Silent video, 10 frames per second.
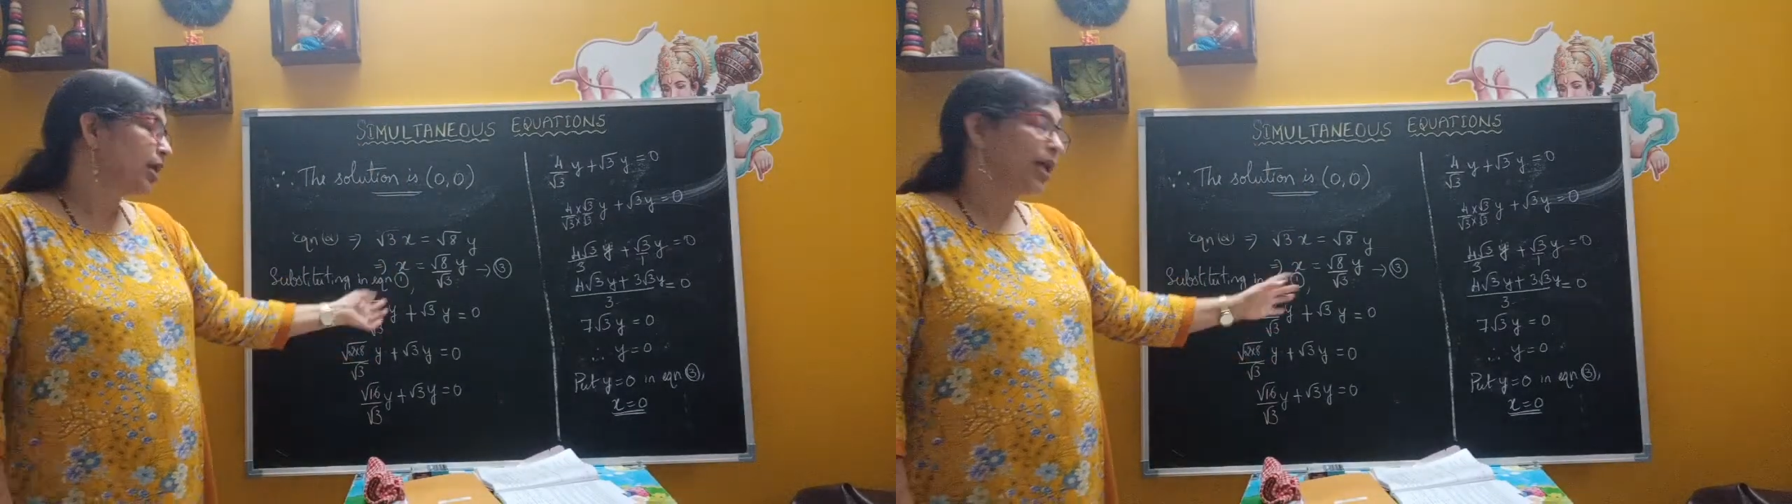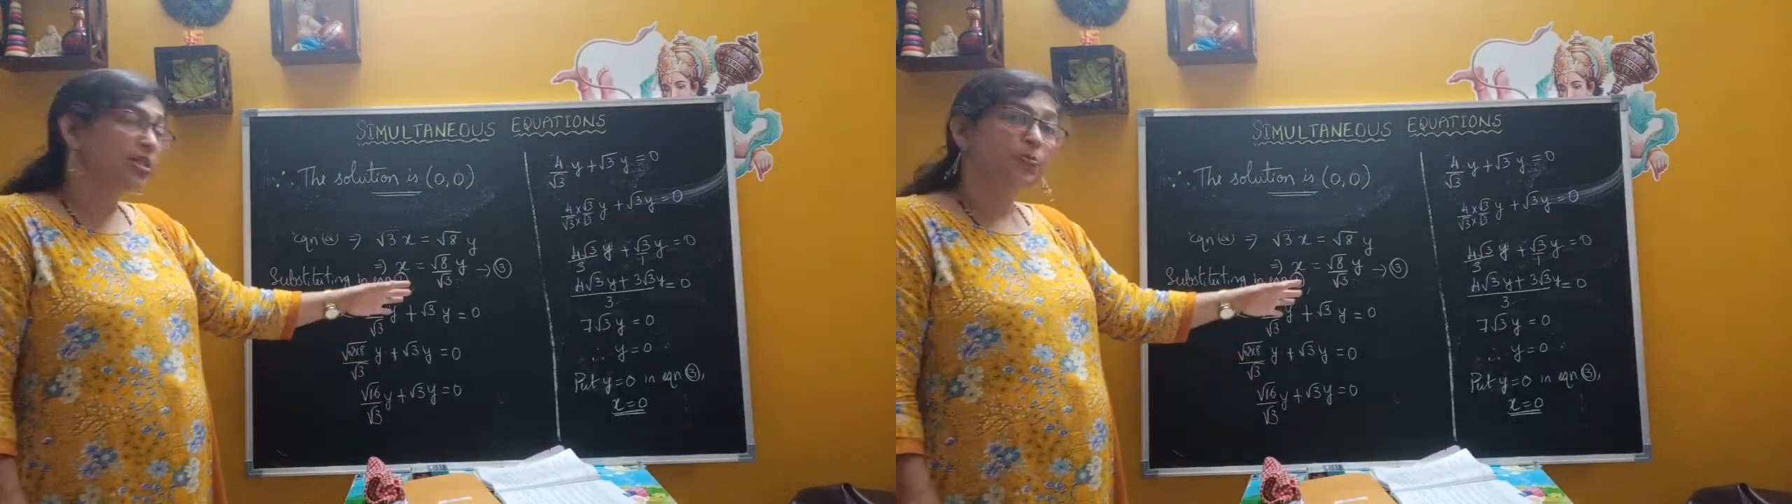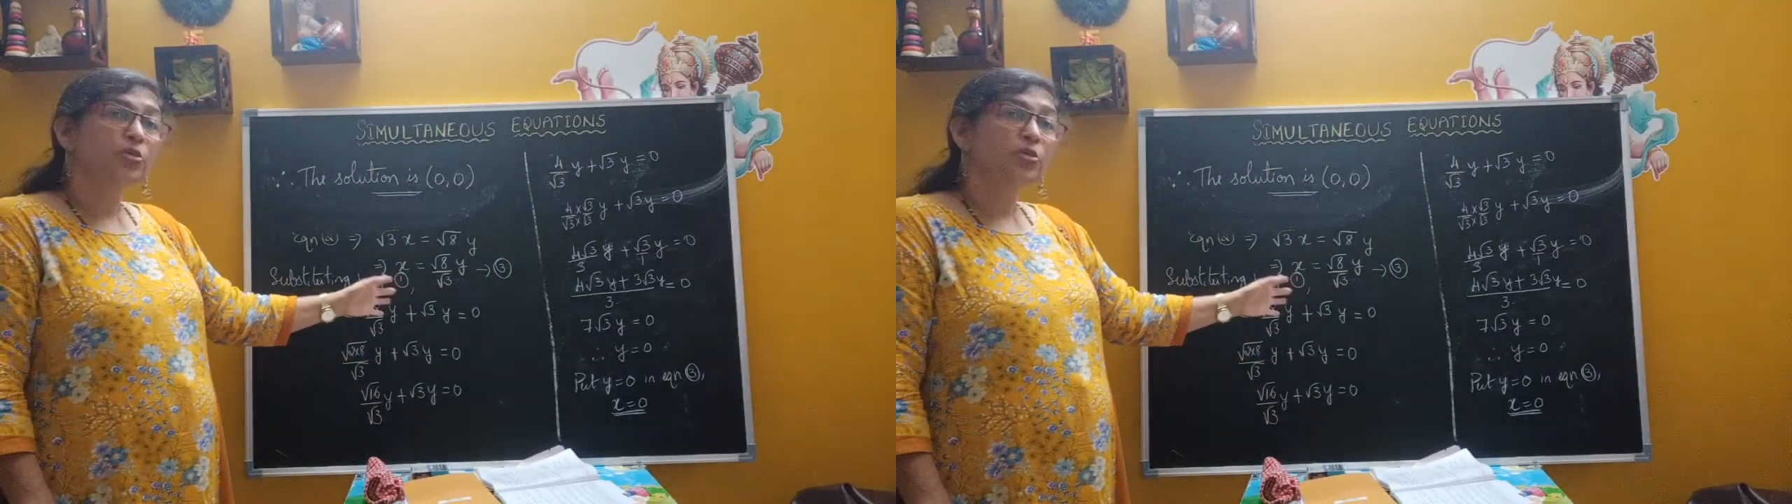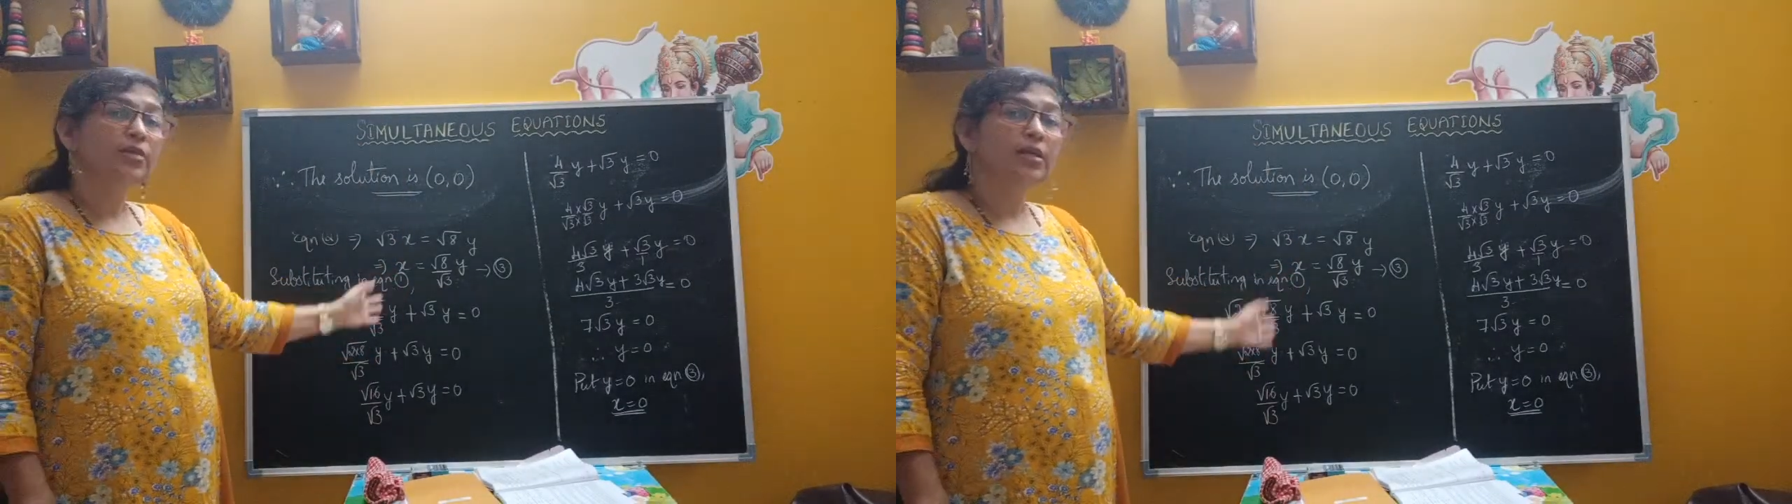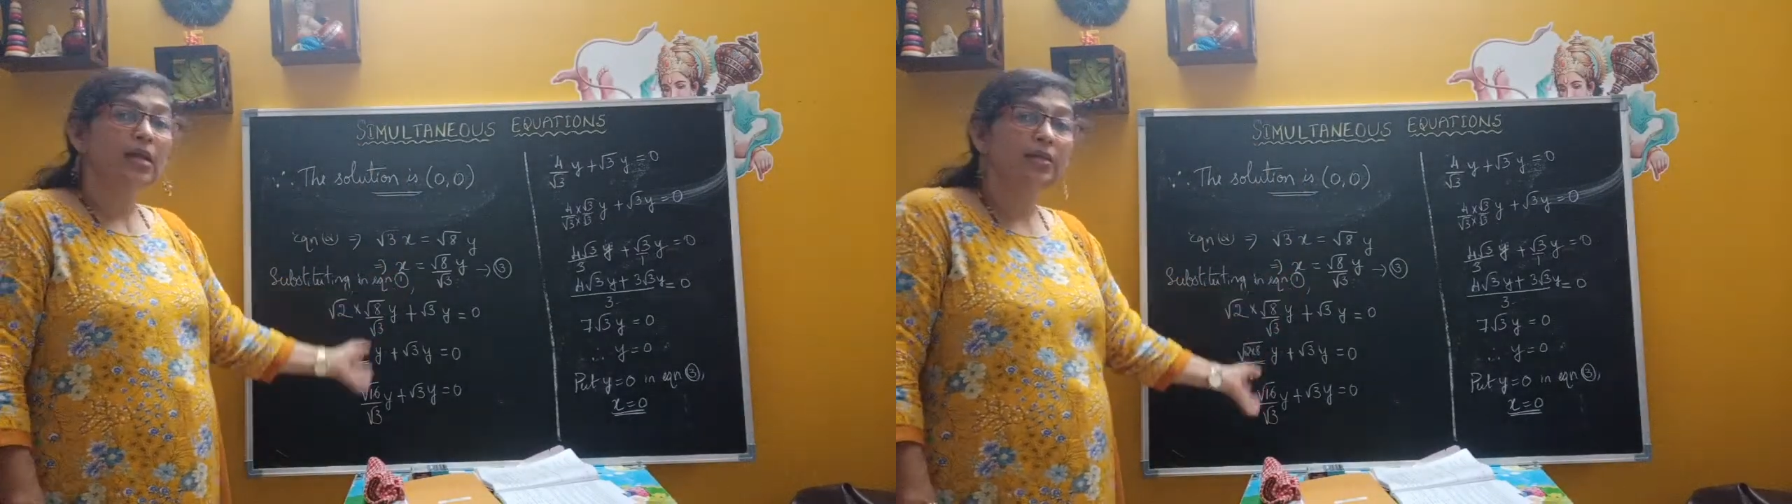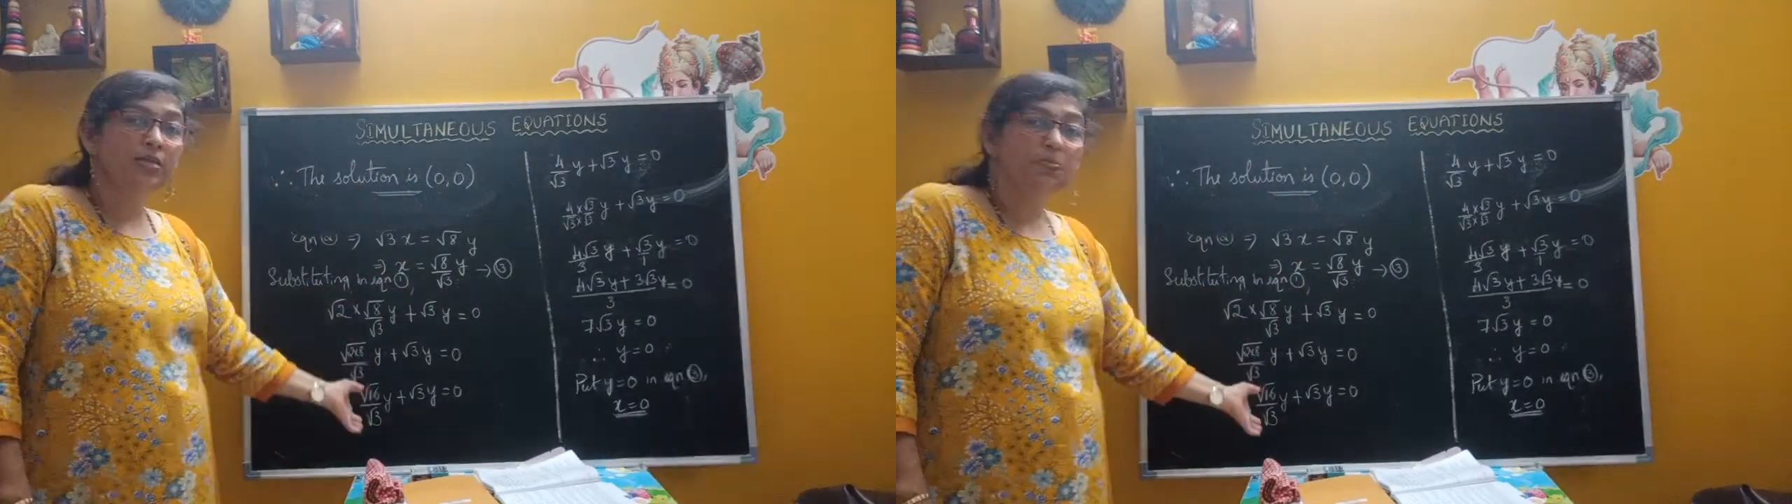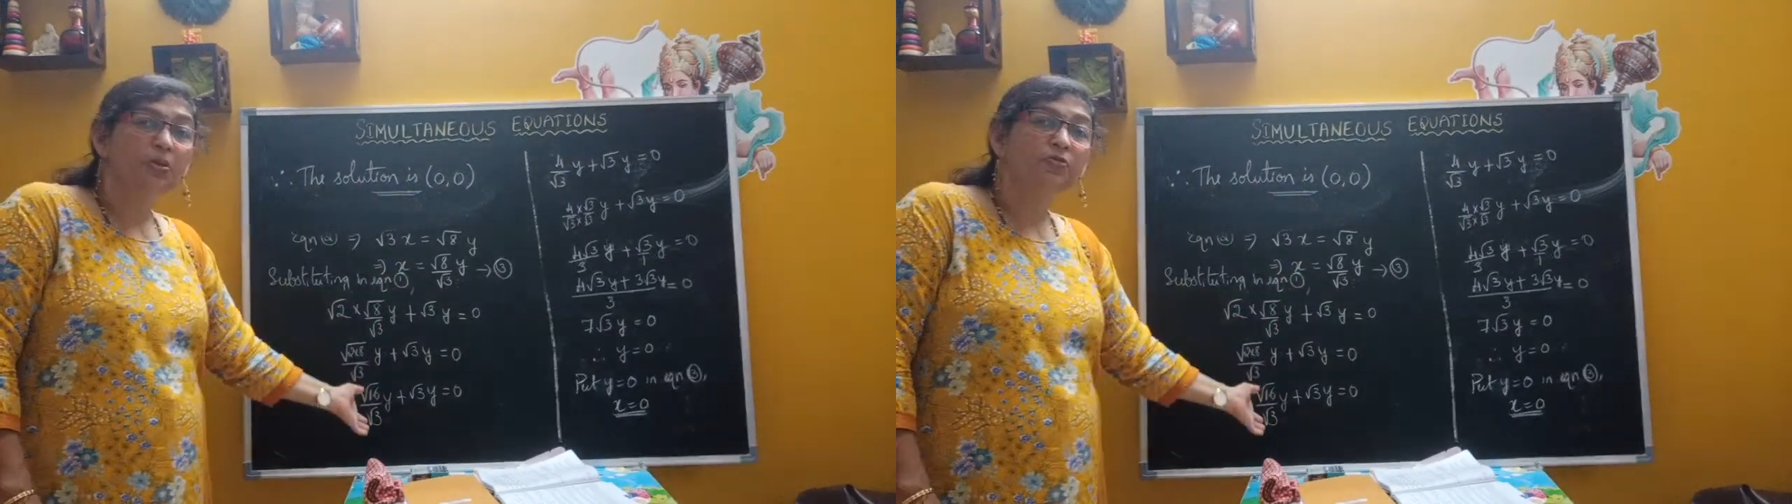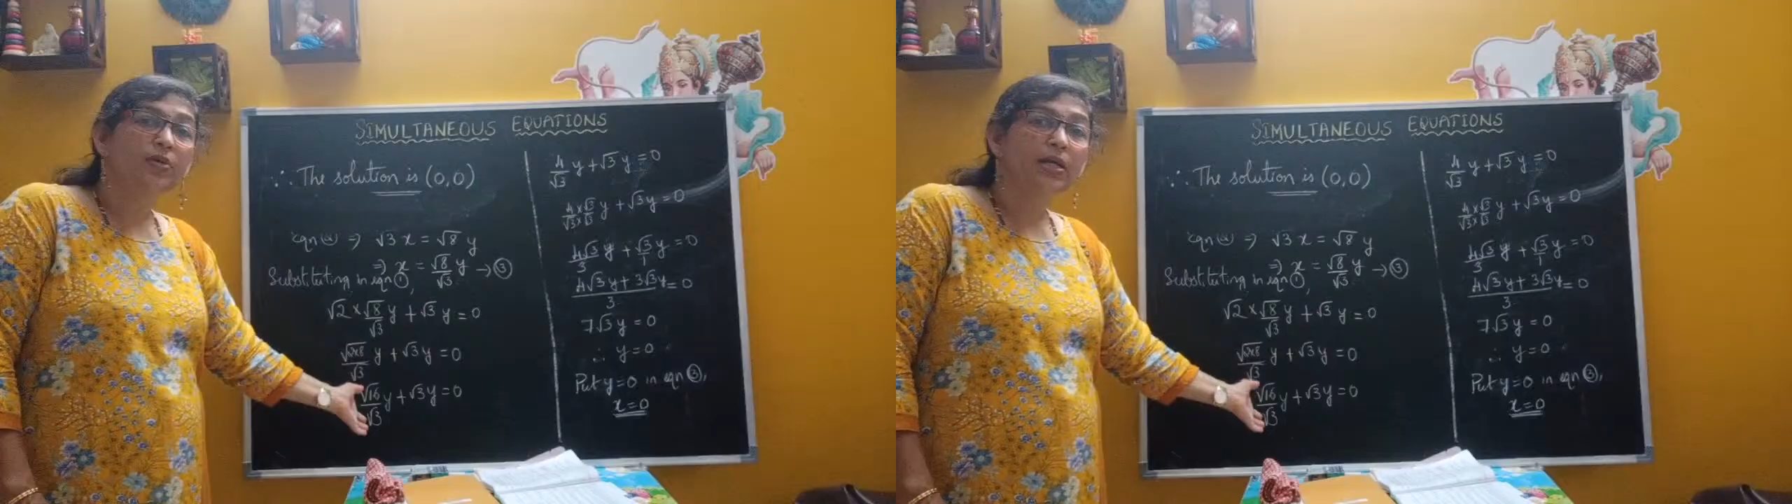transpose it and
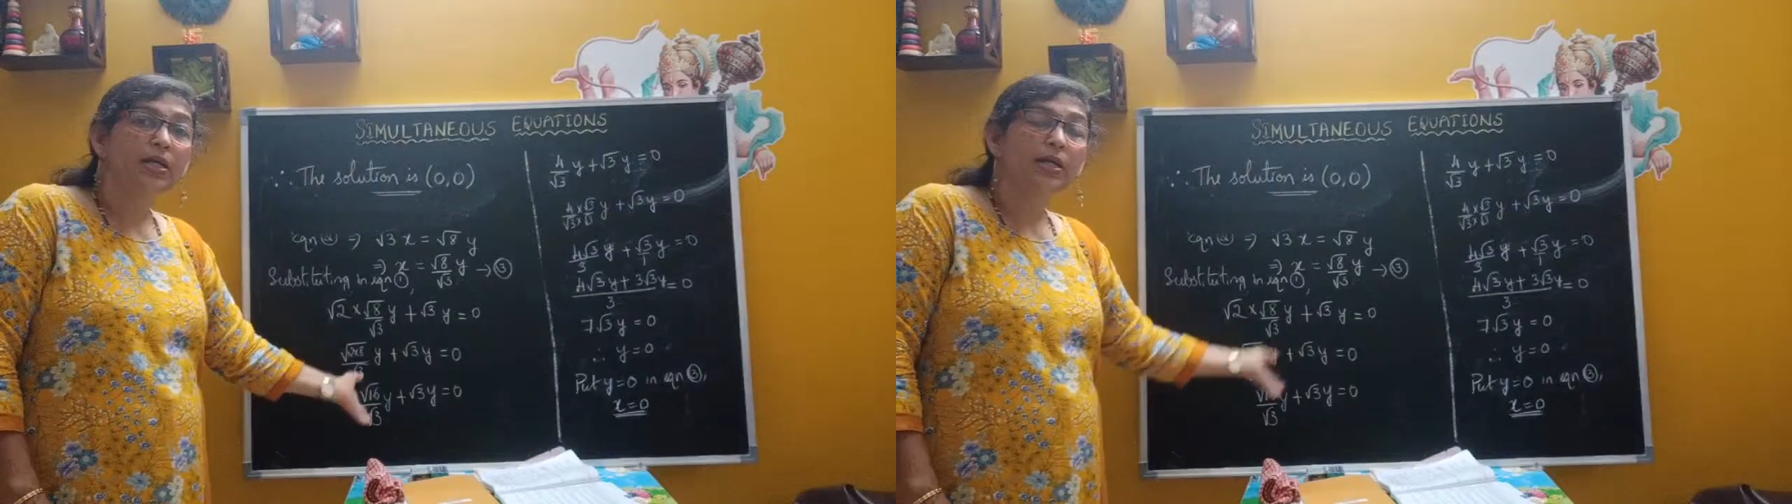simplify it